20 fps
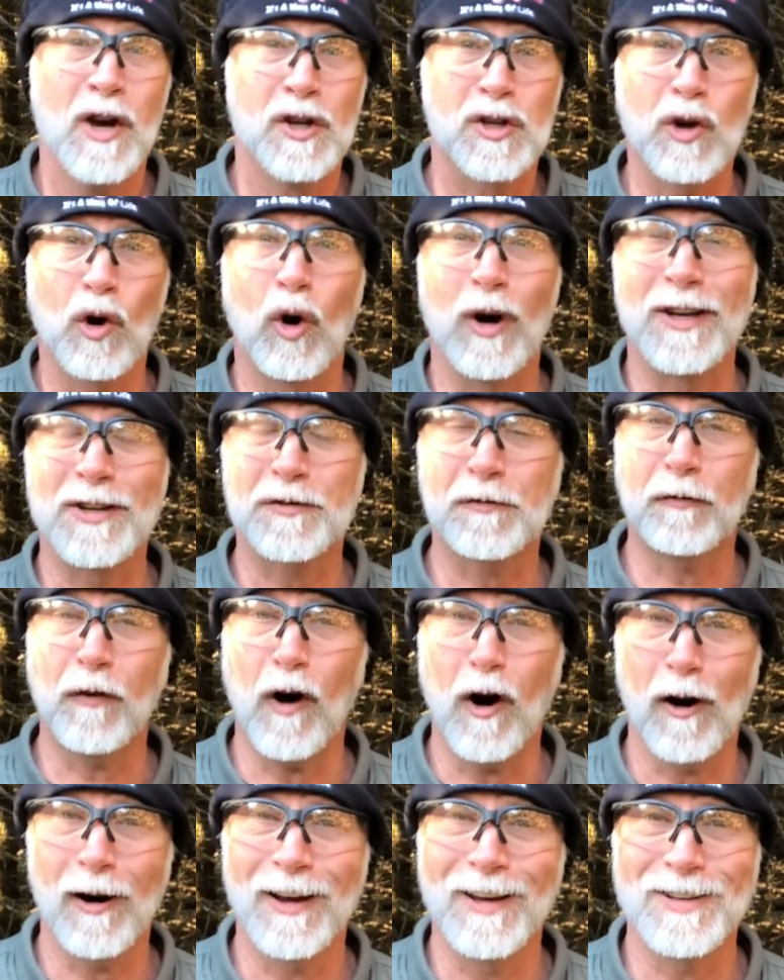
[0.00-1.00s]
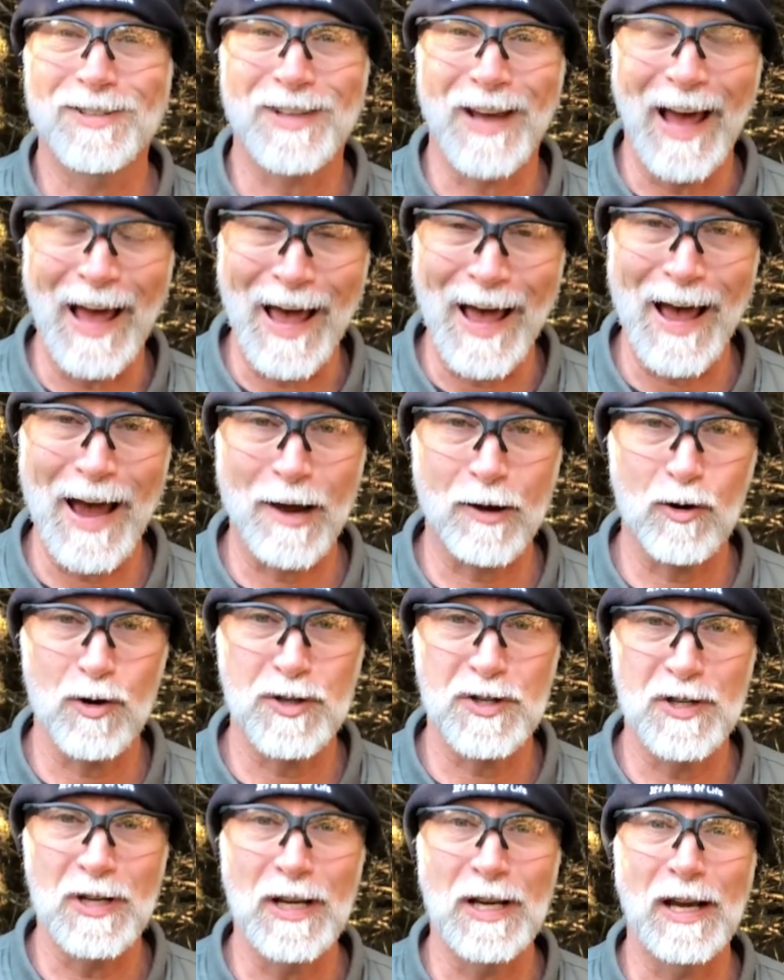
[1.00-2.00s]
so as far as
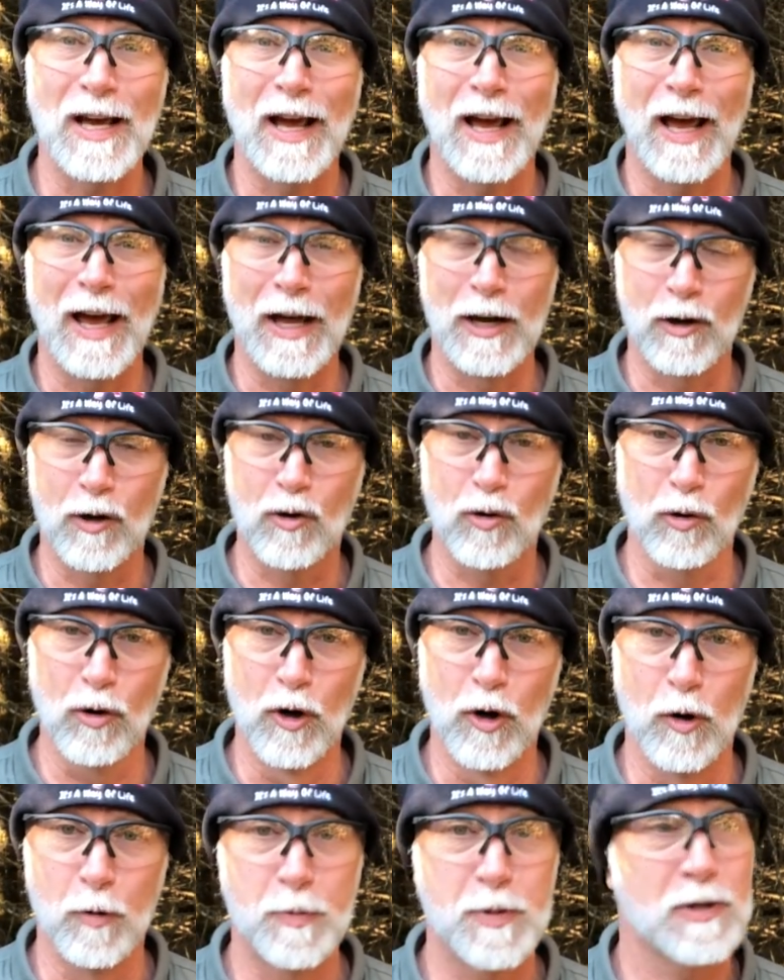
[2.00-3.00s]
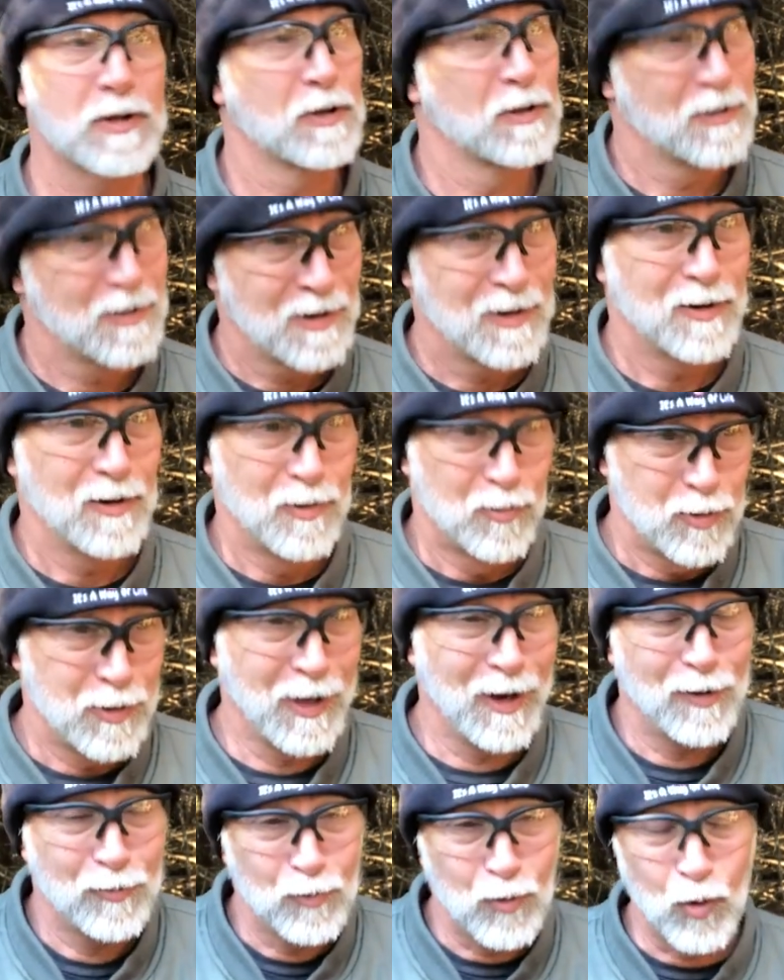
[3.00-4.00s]
accuracy and groups, you
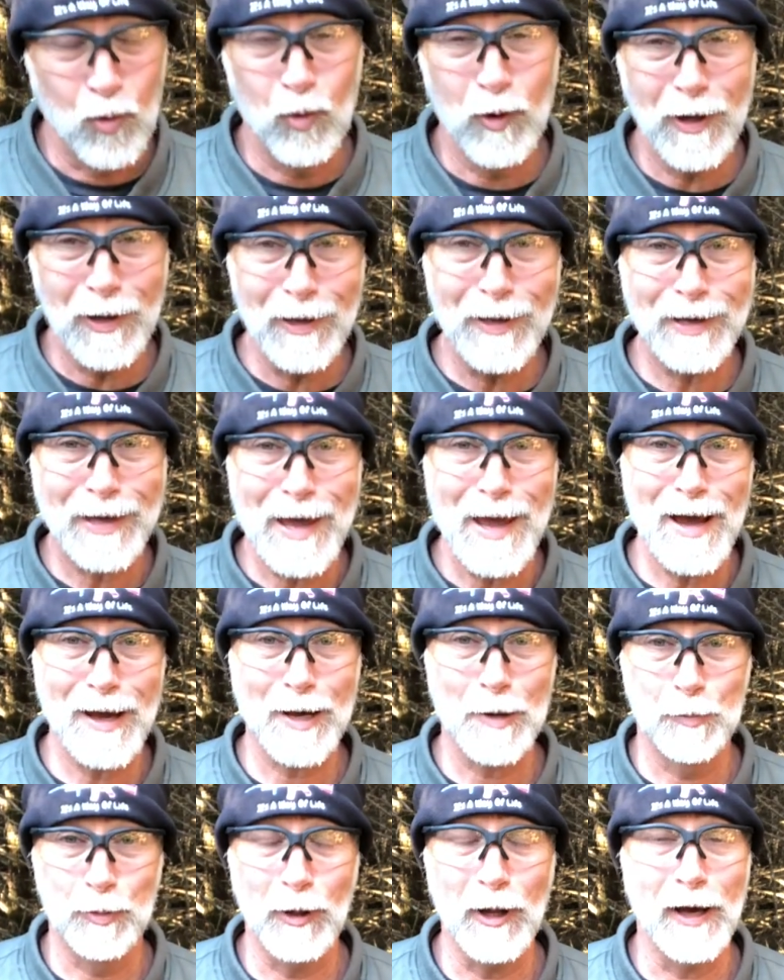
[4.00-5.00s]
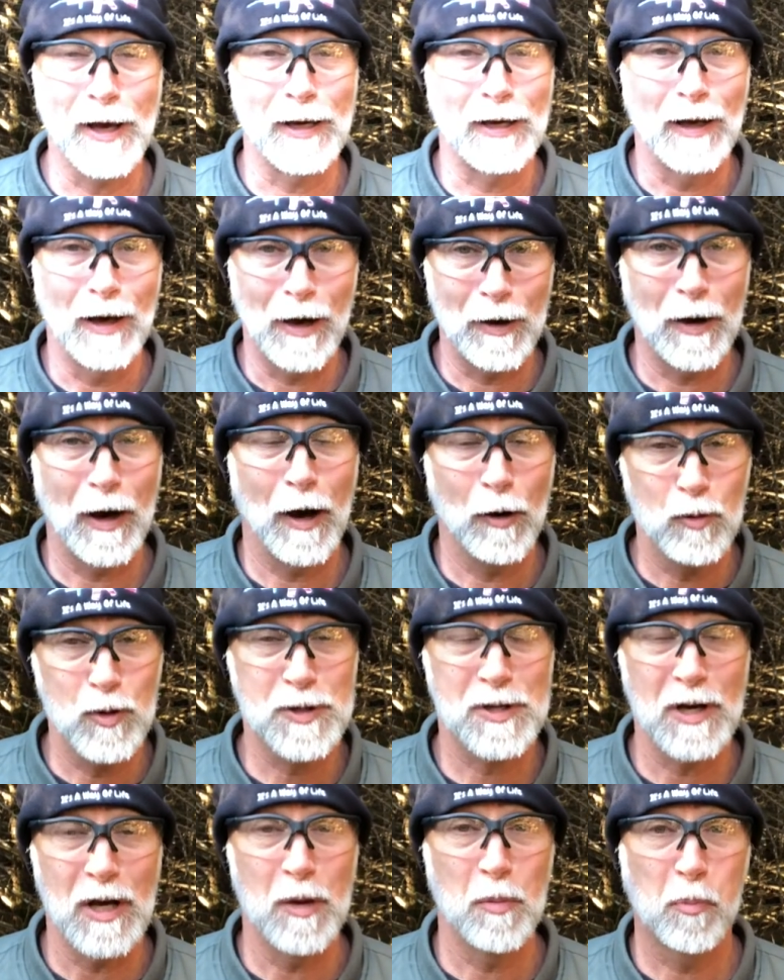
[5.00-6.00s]
know, really can't complain. I, I,
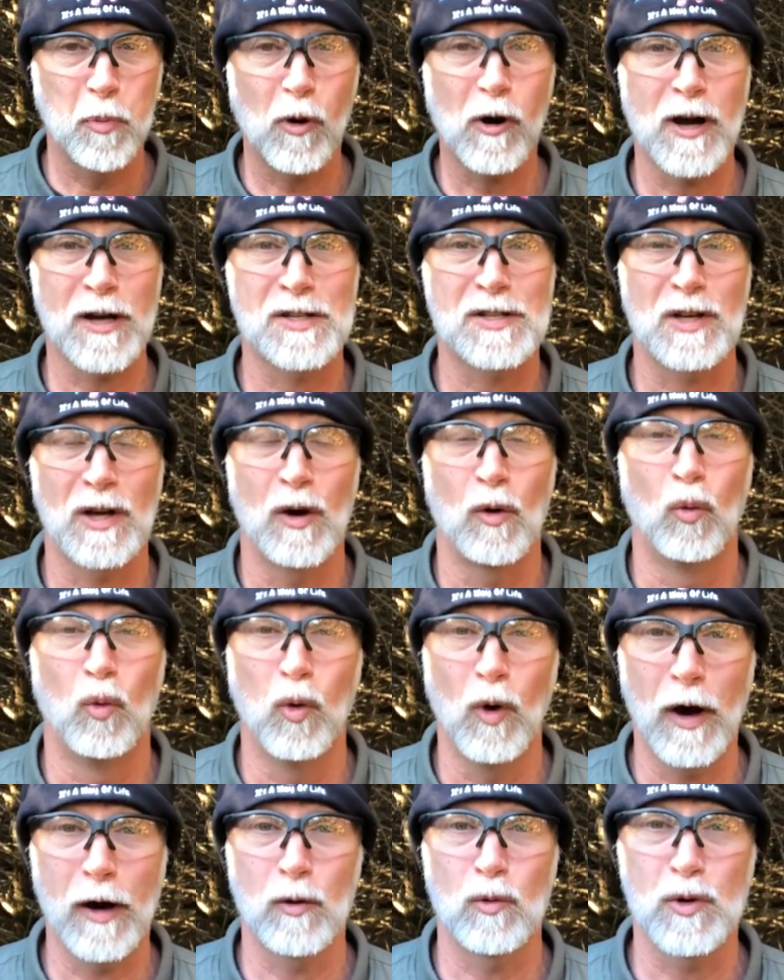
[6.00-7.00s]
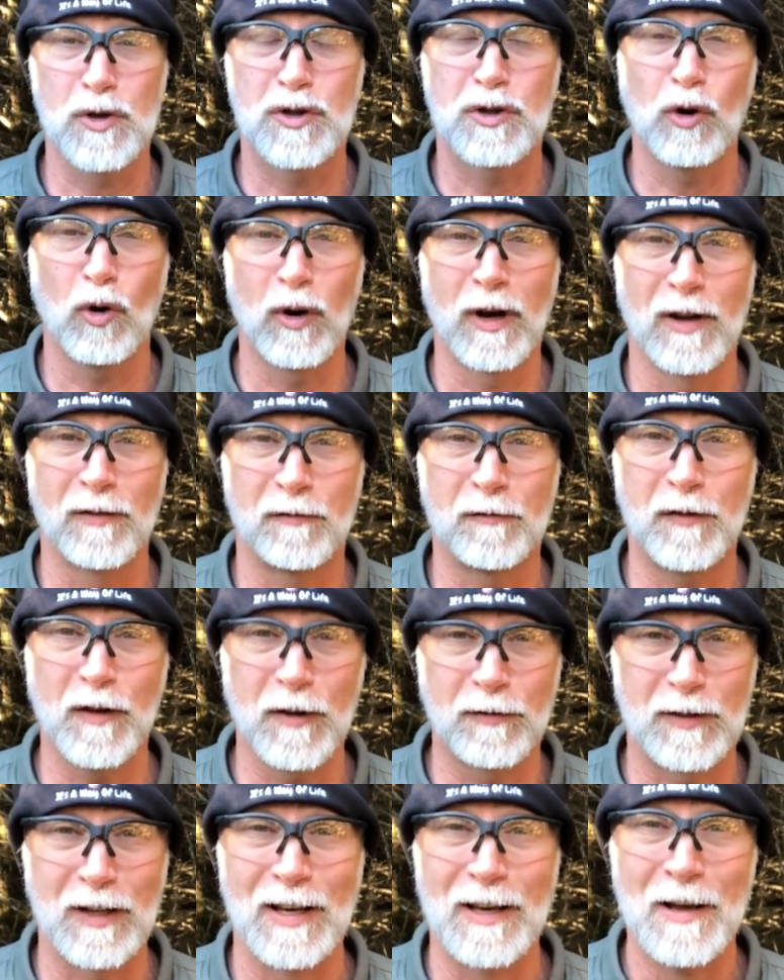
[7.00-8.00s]
was impressed what it was doing at
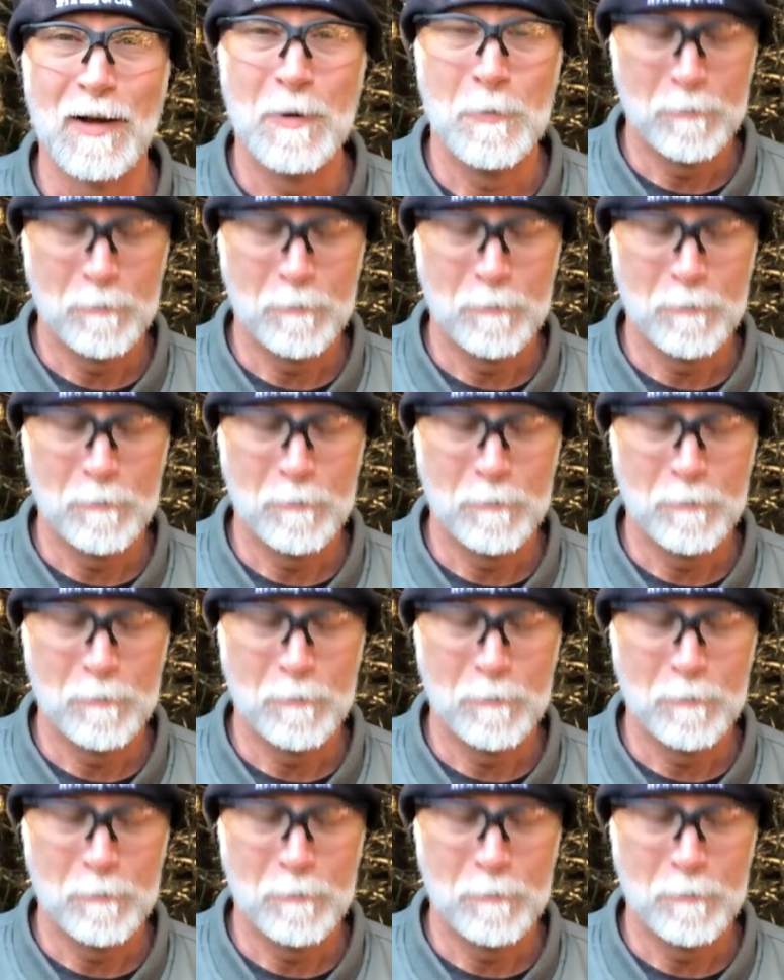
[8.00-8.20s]
50.